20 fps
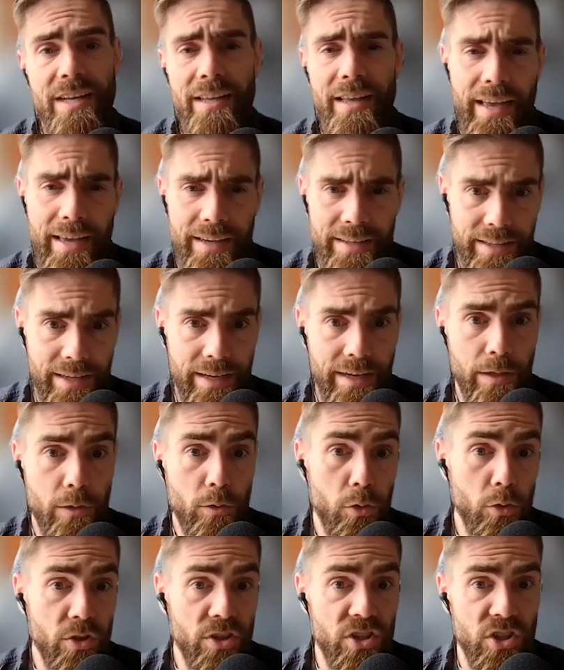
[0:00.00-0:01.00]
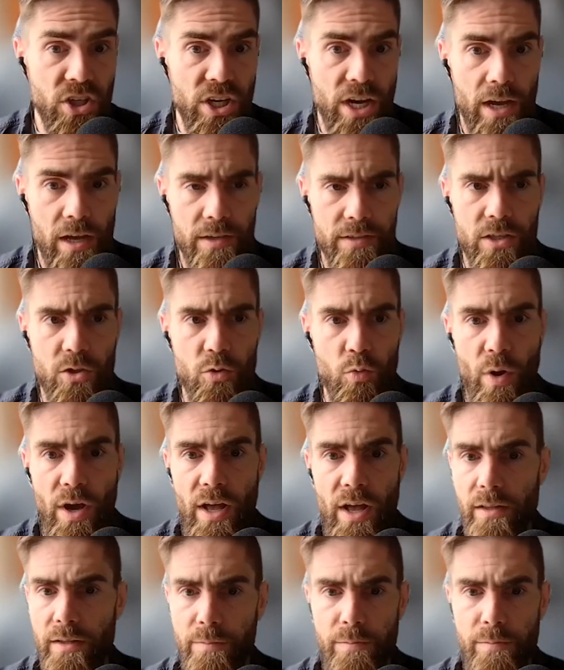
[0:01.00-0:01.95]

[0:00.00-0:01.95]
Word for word: and they included jails as well.